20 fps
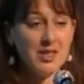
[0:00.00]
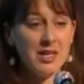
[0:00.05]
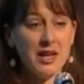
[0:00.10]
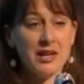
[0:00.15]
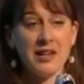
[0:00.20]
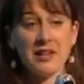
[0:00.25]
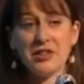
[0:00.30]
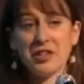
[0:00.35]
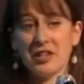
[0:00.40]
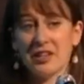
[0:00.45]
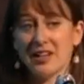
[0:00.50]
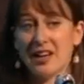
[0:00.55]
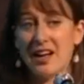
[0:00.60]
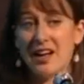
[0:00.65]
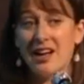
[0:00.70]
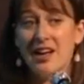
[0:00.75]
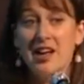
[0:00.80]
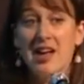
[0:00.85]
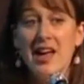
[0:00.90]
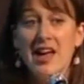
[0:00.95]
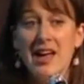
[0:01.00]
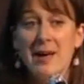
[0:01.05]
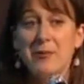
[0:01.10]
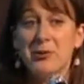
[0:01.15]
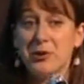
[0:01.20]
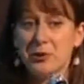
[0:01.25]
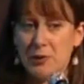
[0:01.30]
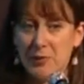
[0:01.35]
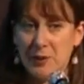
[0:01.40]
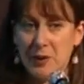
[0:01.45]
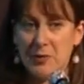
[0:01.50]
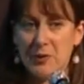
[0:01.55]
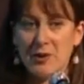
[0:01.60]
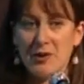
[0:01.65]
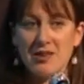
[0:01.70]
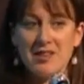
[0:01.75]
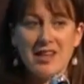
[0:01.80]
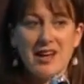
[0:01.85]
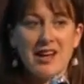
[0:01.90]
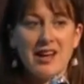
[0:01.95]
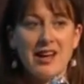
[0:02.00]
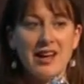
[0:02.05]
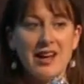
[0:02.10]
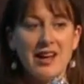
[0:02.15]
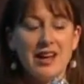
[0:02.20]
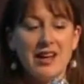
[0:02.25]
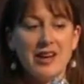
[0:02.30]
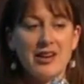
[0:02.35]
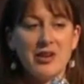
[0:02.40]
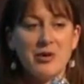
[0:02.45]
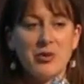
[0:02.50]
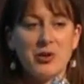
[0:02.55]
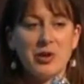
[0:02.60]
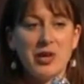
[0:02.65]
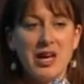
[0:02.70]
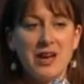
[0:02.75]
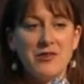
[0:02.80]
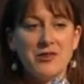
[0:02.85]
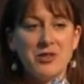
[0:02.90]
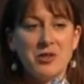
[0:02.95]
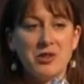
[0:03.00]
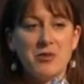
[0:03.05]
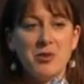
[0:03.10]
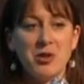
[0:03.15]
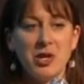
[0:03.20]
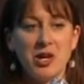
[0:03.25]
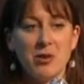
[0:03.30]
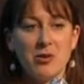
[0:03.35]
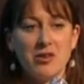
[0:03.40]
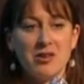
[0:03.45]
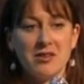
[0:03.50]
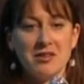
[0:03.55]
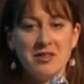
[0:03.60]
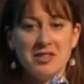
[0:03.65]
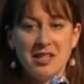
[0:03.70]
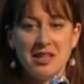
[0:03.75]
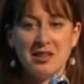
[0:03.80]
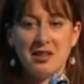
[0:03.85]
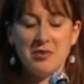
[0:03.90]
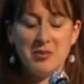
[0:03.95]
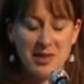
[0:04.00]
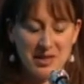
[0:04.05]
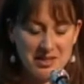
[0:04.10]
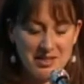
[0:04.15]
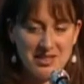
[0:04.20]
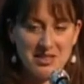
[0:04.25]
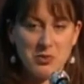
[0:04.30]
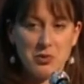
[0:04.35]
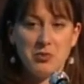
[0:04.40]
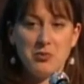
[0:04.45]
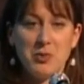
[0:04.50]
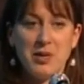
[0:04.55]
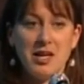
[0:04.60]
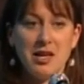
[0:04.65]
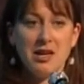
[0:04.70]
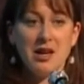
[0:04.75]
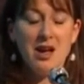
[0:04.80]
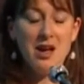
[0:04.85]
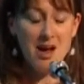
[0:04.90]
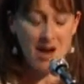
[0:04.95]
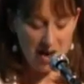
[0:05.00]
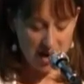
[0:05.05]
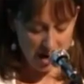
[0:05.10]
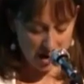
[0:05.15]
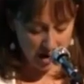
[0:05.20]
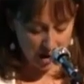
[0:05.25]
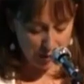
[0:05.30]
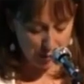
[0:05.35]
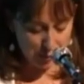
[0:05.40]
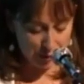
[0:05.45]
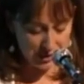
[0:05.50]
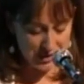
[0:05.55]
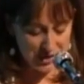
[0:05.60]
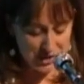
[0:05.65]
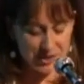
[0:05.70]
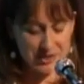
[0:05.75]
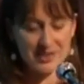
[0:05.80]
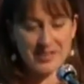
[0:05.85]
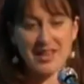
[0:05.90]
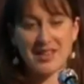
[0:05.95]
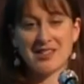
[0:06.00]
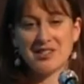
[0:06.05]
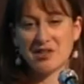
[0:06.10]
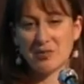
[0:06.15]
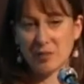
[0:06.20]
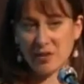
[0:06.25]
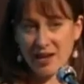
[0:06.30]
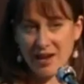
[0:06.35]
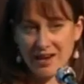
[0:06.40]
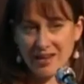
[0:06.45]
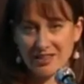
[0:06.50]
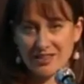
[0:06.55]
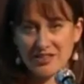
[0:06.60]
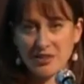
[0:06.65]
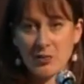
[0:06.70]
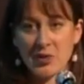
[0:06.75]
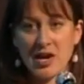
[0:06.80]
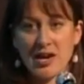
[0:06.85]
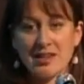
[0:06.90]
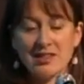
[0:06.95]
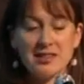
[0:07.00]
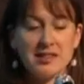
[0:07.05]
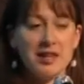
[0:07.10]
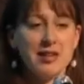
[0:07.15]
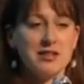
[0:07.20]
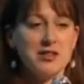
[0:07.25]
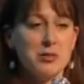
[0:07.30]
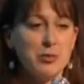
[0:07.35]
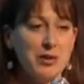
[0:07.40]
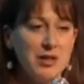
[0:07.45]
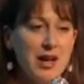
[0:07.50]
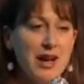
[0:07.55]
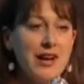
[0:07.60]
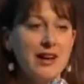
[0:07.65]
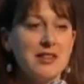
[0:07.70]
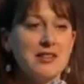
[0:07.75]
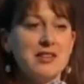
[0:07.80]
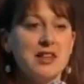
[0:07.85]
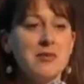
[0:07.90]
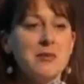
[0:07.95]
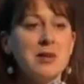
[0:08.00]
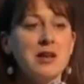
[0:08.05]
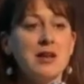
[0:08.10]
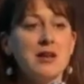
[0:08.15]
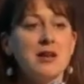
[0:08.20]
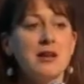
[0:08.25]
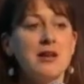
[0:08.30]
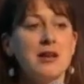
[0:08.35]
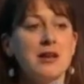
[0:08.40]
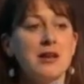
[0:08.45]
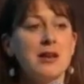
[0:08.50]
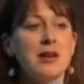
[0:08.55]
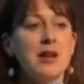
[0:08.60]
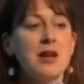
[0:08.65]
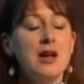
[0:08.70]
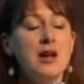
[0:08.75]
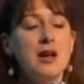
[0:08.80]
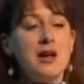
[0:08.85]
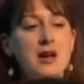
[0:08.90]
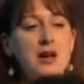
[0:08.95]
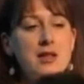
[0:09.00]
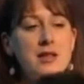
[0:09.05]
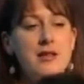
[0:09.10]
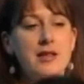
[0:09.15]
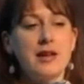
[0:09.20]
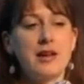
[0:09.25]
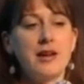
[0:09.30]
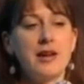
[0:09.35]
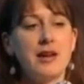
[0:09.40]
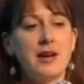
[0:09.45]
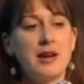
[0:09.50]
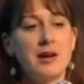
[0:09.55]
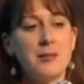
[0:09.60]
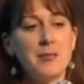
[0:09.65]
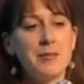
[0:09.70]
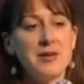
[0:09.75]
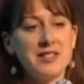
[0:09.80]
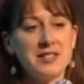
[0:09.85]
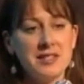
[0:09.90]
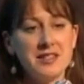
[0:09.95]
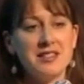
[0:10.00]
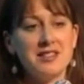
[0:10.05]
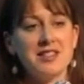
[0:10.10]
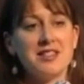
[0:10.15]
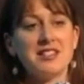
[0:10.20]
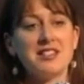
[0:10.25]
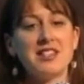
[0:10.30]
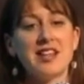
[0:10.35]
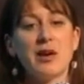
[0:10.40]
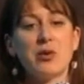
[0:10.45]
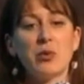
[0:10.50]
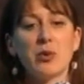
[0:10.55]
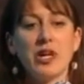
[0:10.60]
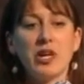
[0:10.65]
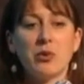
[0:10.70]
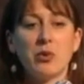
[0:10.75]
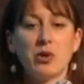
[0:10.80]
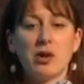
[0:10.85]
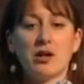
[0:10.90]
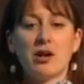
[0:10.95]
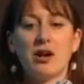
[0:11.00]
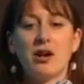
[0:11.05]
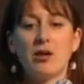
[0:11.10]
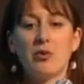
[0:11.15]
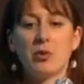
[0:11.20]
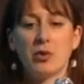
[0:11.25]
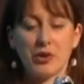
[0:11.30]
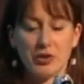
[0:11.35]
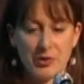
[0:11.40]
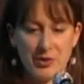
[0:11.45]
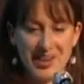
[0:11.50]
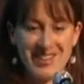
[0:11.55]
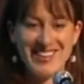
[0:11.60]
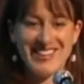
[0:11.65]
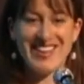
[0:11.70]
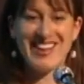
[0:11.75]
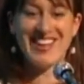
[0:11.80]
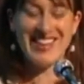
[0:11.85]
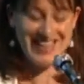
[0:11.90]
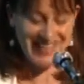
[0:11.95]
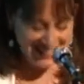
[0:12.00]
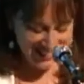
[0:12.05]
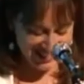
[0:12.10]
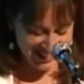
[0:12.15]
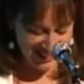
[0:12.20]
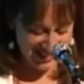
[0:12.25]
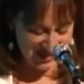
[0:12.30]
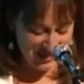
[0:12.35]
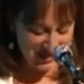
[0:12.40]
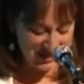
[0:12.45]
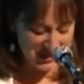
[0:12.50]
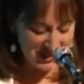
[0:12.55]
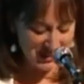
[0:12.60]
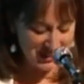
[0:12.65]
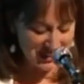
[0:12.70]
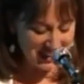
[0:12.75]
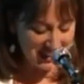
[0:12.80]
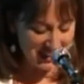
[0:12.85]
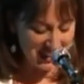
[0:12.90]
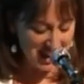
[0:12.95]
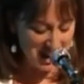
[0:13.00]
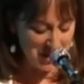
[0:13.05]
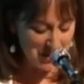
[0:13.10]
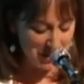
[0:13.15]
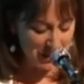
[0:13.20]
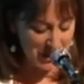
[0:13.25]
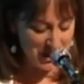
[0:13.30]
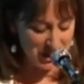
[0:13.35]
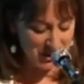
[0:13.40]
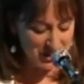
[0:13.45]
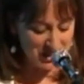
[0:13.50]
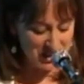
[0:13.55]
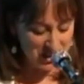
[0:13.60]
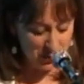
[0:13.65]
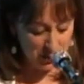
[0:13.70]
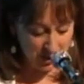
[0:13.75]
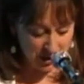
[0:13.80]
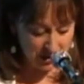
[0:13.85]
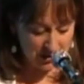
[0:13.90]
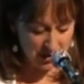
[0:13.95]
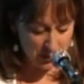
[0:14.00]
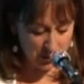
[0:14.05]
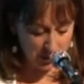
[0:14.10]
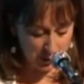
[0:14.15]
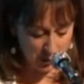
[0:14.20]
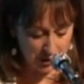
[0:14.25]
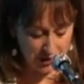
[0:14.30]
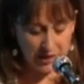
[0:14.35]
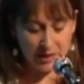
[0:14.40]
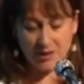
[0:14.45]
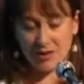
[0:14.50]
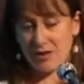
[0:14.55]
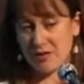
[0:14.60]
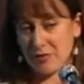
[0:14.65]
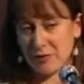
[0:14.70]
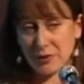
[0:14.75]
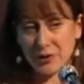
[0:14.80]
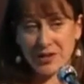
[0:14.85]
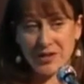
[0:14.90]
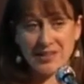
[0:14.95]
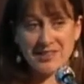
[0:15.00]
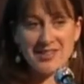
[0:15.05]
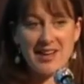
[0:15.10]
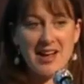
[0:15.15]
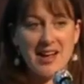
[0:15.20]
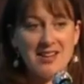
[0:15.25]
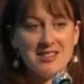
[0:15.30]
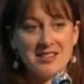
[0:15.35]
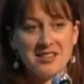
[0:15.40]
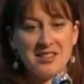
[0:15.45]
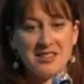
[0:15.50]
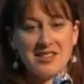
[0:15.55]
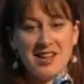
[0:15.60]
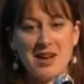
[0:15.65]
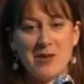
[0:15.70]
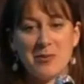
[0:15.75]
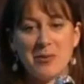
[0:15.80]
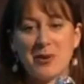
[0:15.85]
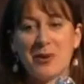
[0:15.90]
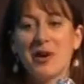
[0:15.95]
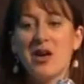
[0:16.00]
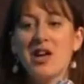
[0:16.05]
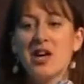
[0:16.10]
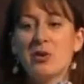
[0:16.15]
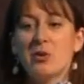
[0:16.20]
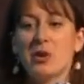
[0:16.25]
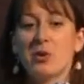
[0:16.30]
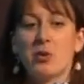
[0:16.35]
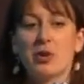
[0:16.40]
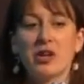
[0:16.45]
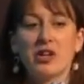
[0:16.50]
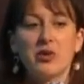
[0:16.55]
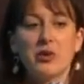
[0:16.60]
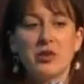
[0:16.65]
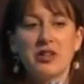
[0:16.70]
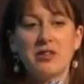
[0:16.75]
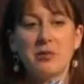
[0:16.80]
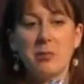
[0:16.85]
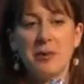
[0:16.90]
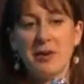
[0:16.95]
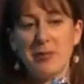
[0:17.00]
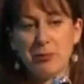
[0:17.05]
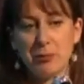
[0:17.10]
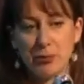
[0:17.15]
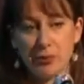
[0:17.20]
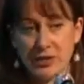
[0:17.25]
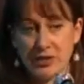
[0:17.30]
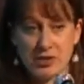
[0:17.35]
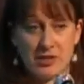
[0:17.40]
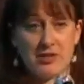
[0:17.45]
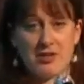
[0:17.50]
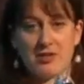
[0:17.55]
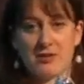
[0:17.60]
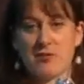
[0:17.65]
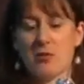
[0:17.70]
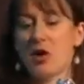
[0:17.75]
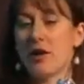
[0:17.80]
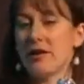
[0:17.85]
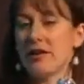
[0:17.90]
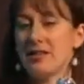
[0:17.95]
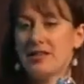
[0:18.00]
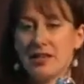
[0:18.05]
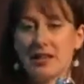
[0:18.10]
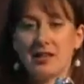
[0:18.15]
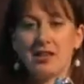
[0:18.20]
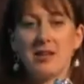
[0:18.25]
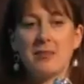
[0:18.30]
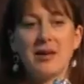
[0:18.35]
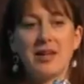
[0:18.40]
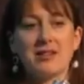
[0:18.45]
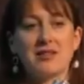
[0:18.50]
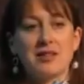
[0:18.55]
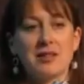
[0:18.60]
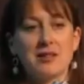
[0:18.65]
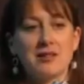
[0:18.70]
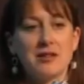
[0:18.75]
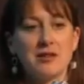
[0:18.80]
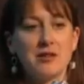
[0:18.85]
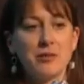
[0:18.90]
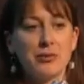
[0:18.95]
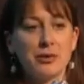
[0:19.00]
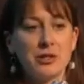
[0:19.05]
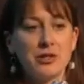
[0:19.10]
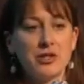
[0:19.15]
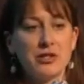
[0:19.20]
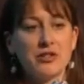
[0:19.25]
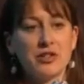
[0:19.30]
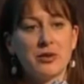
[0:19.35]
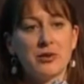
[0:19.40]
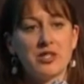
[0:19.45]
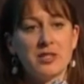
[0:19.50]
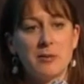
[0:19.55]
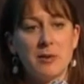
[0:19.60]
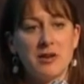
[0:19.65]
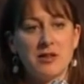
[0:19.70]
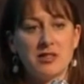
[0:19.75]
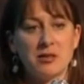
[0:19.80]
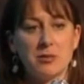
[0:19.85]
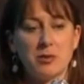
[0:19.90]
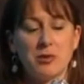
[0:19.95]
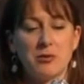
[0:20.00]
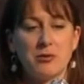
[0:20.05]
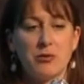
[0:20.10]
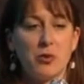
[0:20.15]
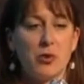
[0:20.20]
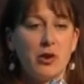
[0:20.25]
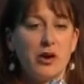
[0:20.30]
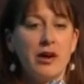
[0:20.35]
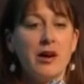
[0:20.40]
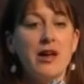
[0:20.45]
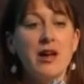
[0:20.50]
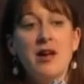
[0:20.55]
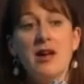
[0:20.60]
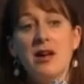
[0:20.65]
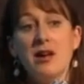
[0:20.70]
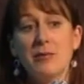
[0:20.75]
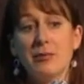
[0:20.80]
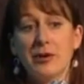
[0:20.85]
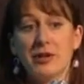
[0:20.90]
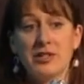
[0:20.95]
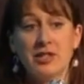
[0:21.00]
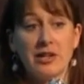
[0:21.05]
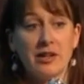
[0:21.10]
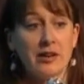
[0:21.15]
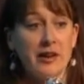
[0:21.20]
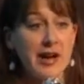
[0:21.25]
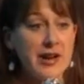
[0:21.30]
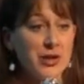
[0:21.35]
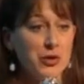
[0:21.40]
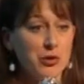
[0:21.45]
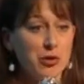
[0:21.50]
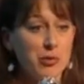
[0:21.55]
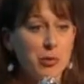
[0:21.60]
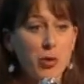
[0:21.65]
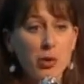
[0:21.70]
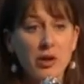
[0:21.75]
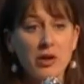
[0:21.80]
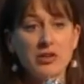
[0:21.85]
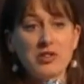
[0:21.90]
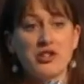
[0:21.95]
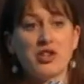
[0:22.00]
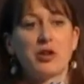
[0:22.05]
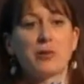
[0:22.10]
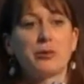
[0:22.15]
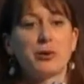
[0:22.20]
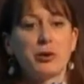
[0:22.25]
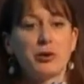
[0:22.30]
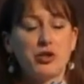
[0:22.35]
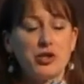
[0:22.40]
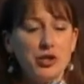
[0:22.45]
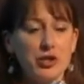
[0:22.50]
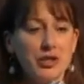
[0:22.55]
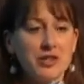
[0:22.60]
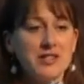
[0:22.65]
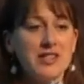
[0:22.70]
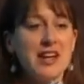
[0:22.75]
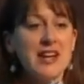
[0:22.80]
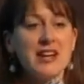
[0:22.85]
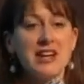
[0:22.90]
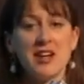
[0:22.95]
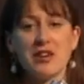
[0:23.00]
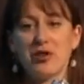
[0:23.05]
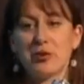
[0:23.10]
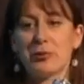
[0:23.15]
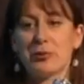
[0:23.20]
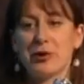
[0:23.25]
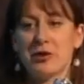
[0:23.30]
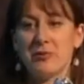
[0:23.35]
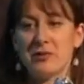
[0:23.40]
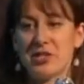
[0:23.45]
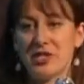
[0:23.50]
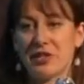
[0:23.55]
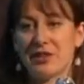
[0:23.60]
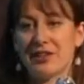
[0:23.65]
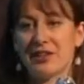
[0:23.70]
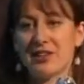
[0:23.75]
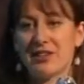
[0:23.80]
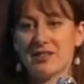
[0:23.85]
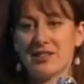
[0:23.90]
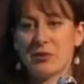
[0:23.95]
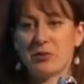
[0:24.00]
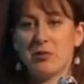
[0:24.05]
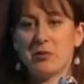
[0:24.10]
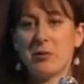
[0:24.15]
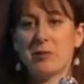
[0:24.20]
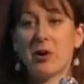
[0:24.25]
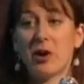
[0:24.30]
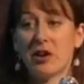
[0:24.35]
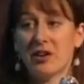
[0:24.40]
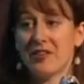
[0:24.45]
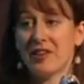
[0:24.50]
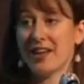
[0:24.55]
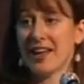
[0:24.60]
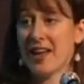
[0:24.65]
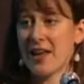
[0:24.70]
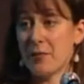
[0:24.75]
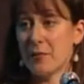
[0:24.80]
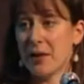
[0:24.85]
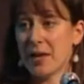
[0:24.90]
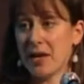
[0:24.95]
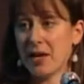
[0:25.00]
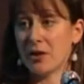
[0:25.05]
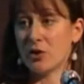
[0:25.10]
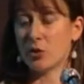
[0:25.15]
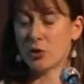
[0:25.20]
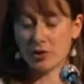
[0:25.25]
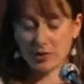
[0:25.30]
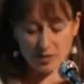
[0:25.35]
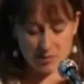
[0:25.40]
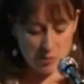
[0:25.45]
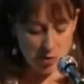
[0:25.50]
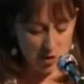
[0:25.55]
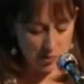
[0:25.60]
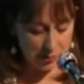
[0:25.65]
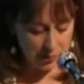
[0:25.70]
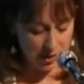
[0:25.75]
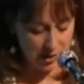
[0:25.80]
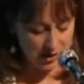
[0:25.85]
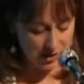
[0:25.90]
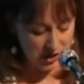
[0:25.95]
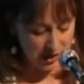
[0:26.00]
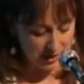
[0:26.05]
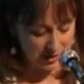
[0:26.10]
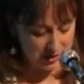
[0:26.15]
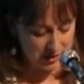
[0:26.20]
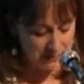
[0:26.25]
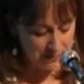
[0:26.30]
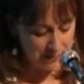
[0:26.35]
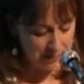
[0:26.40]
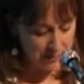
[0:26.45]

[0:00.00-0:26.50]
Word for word: Another uh, group of people that I we have to communicate with on a daily basis would be our printers and suppliers. And when I say suppliers, I mean the the businesses that we work work with to um, produce the work that we're working on. For an exa- as an example, we work with p- printers on a daily basis, and the printers are responsible for printing our annual reports, our brochures, any other print materials that would be part of a campaign or a small project.